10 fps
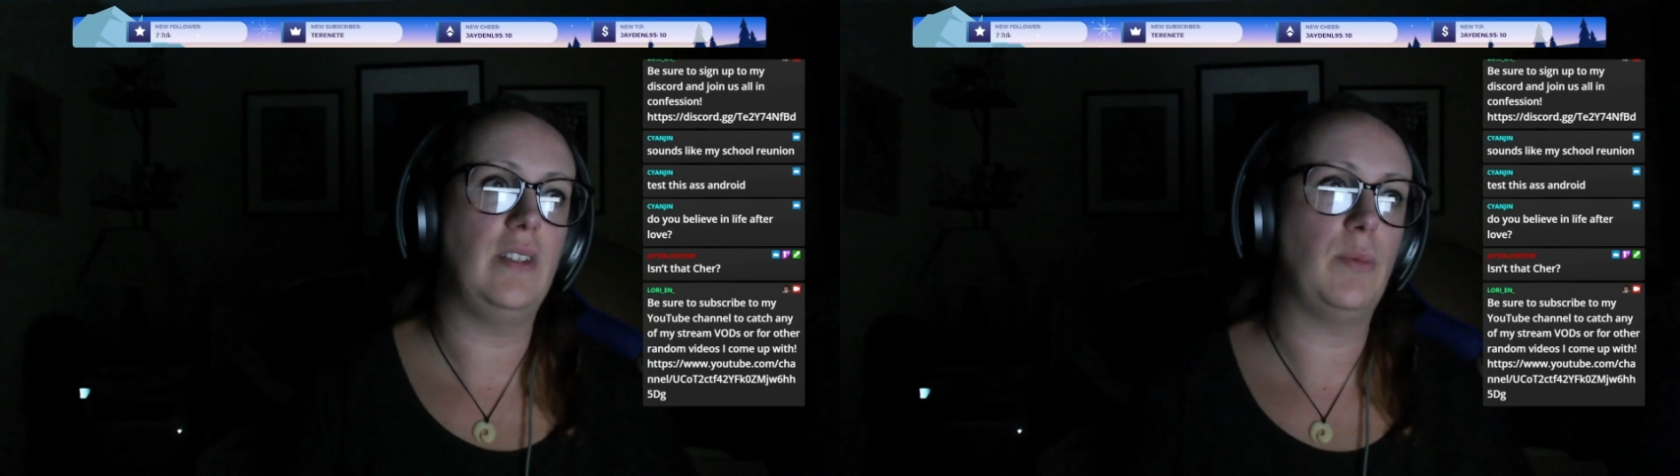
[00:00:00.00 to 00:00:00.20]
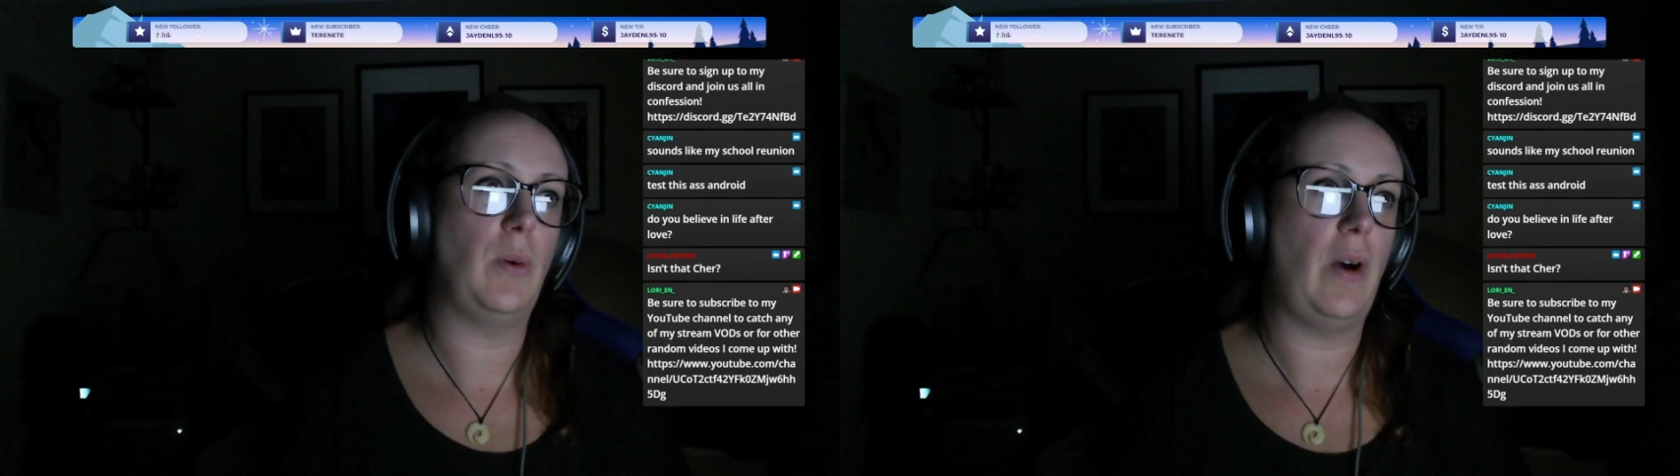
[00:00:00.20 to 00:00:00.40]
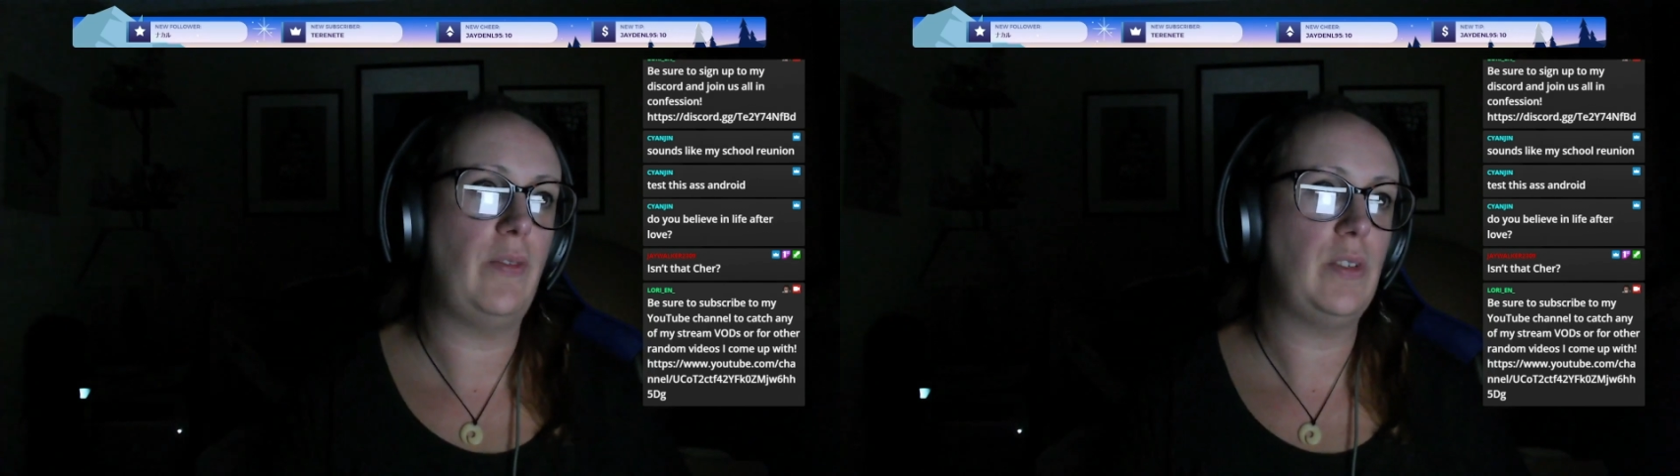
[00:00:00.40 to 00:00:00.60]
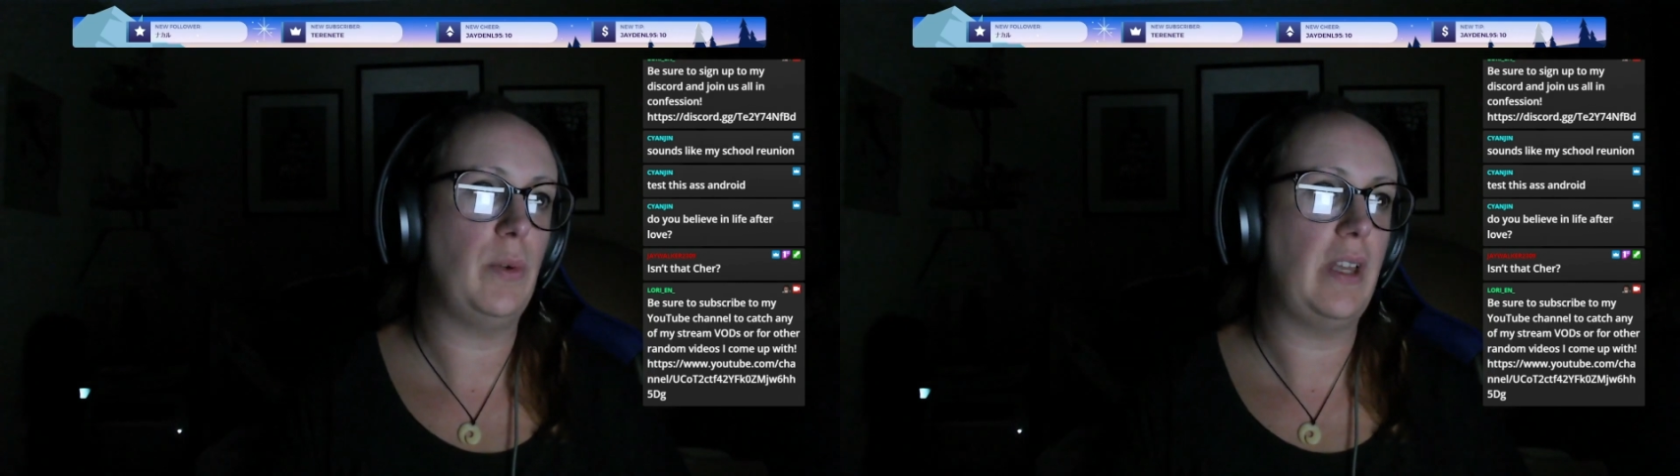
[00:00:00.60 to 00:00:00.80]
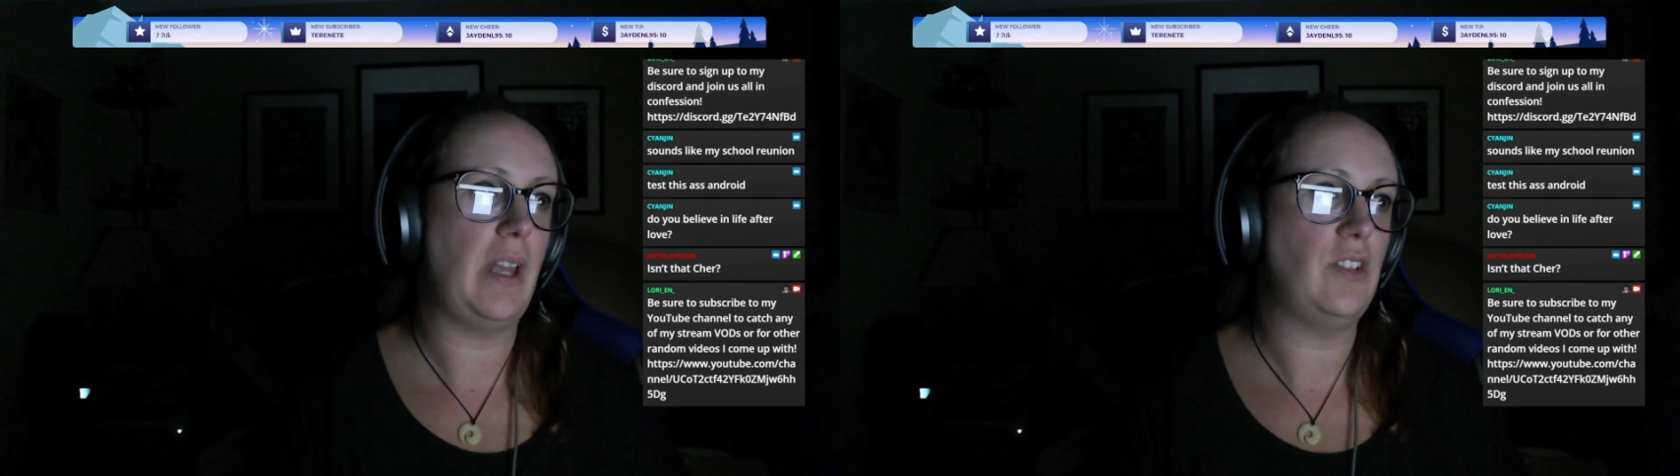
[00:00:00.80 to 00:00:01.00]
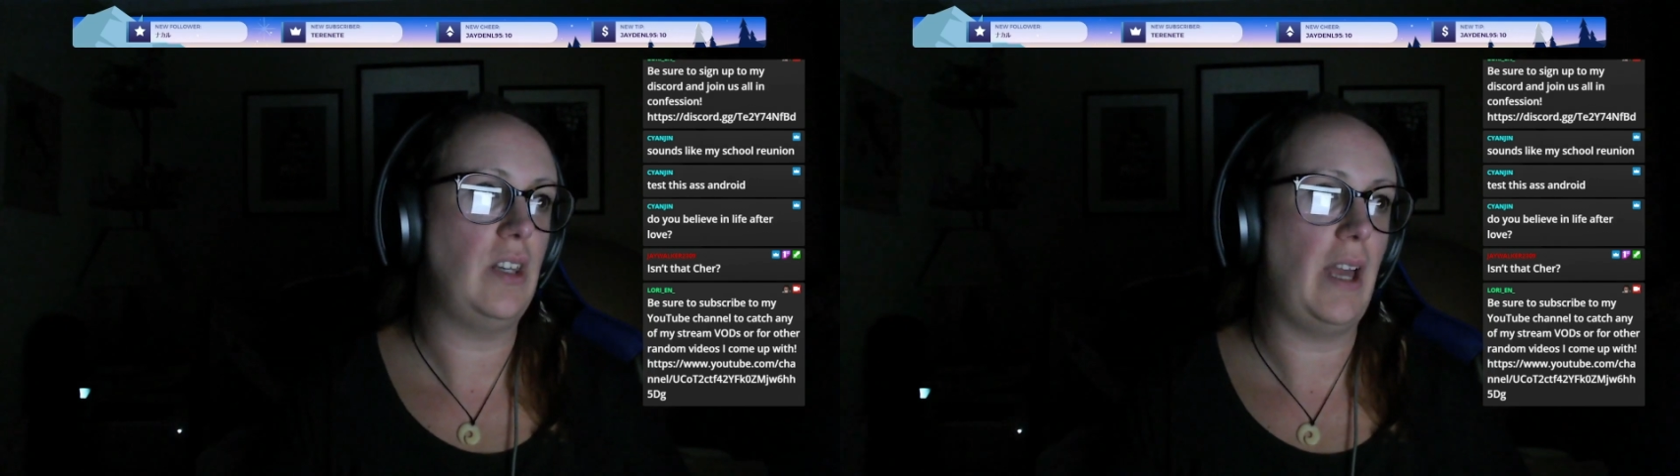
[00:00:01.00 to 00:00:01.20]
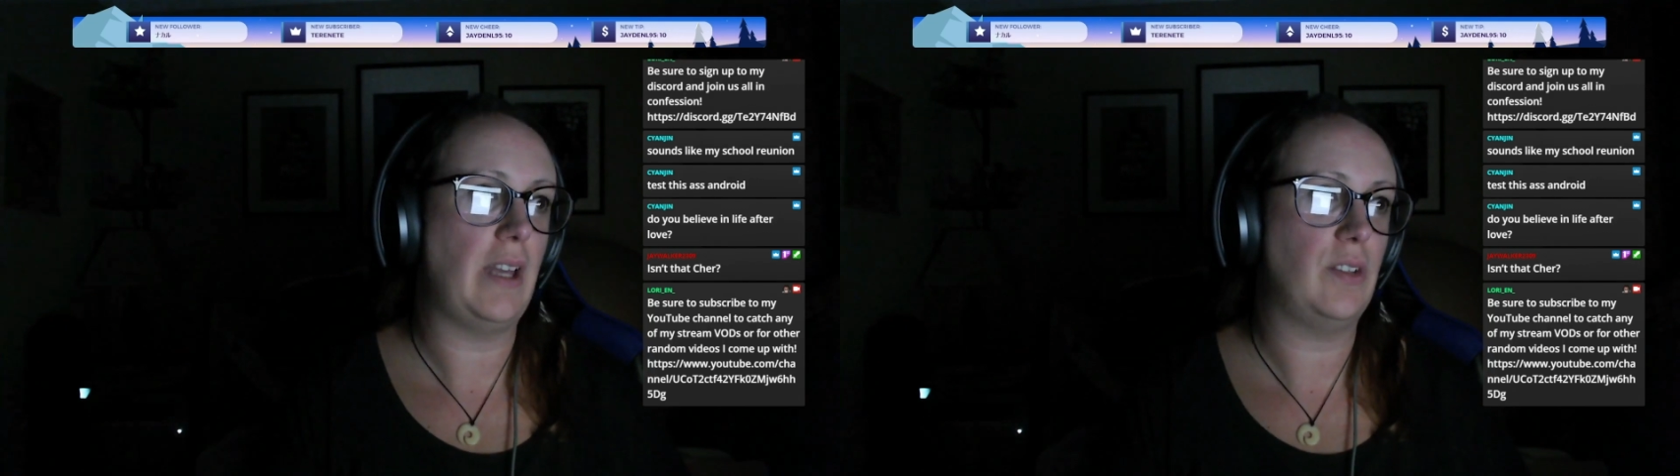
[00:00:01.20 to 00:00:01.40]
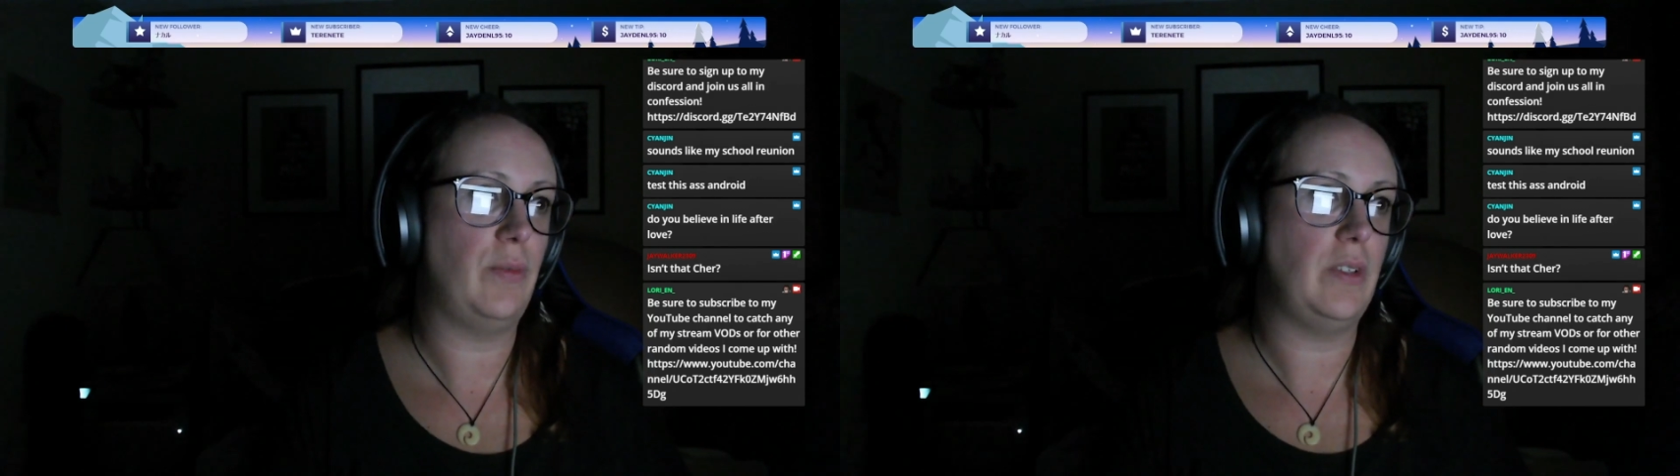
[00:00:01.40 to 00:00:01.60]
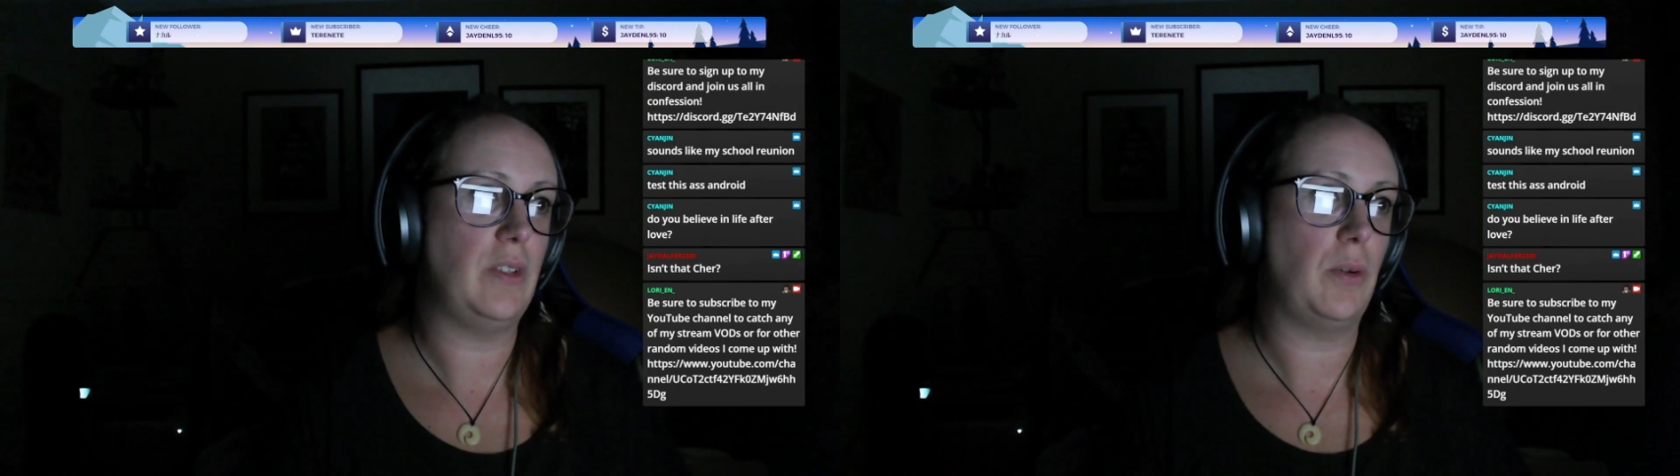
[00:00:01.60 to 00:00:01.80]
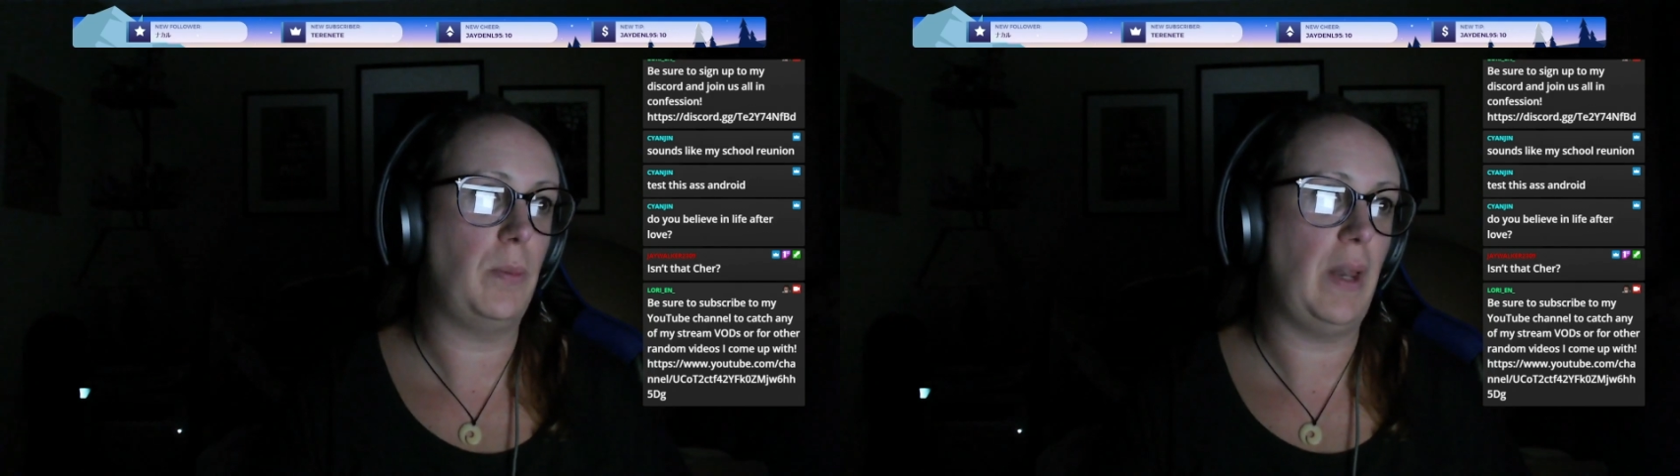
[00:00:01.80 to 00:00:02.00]
while others were engaged in acts of
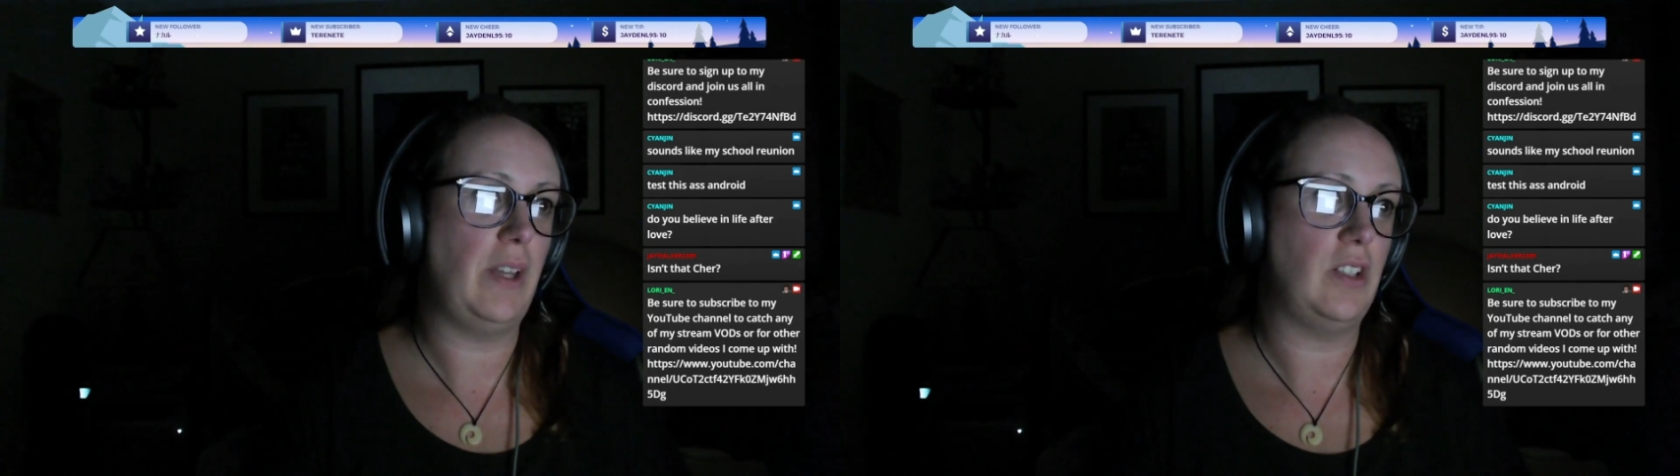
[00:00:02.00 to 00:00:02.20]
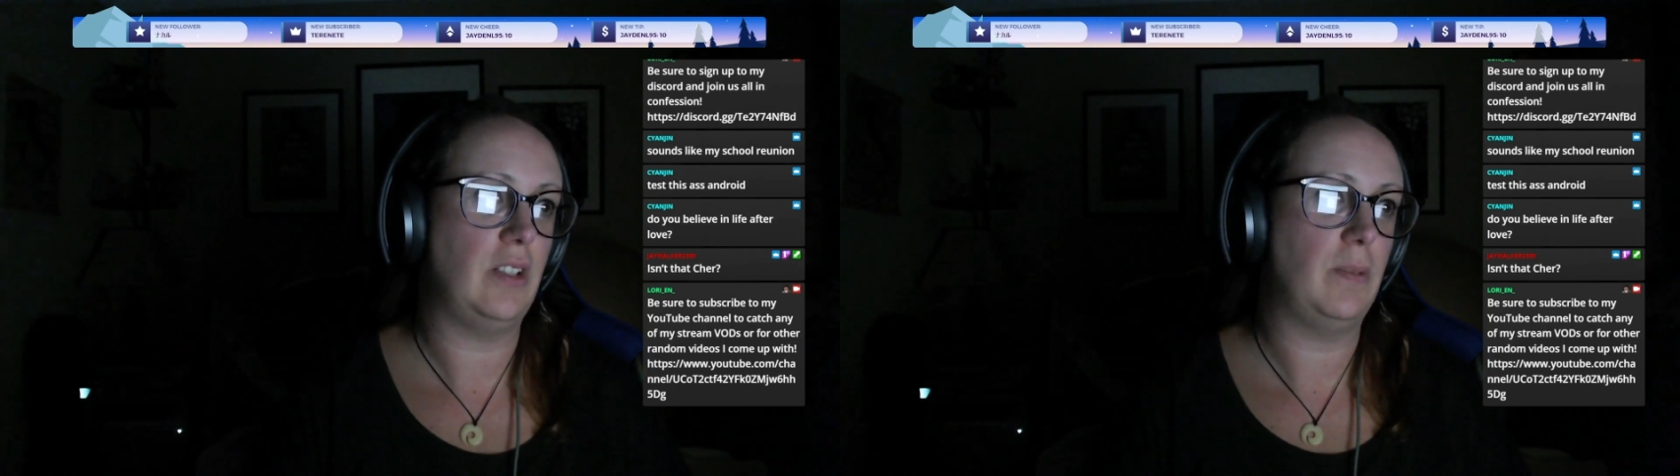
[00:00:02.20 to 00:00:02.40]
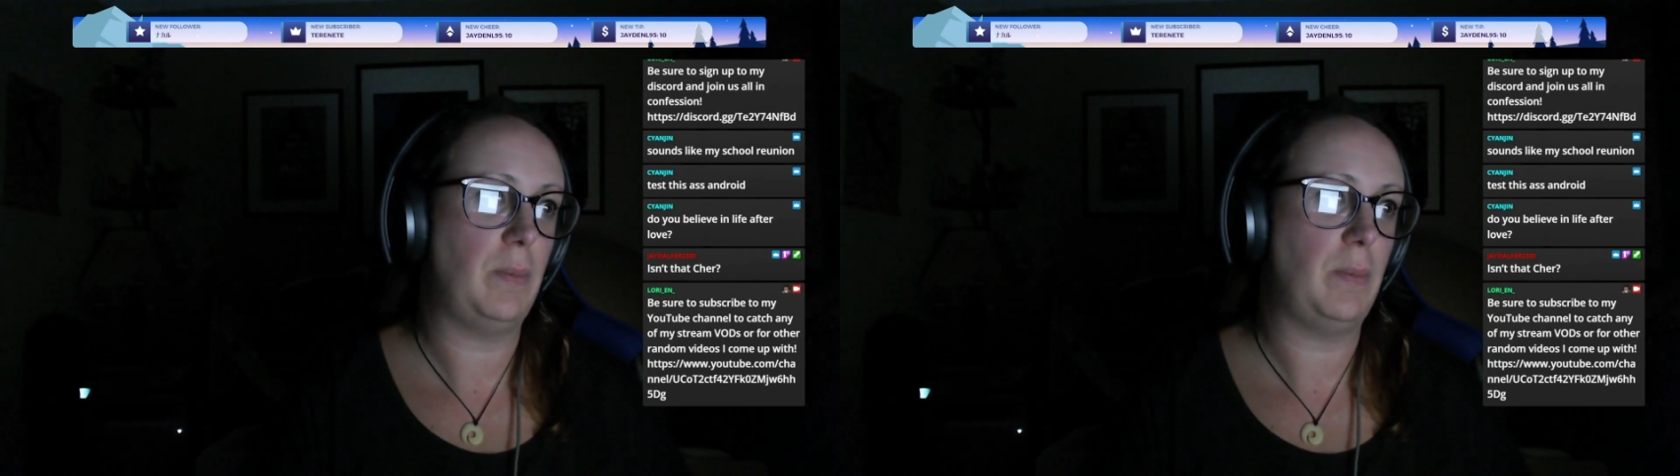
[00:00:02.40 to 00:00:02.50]
physical pleasure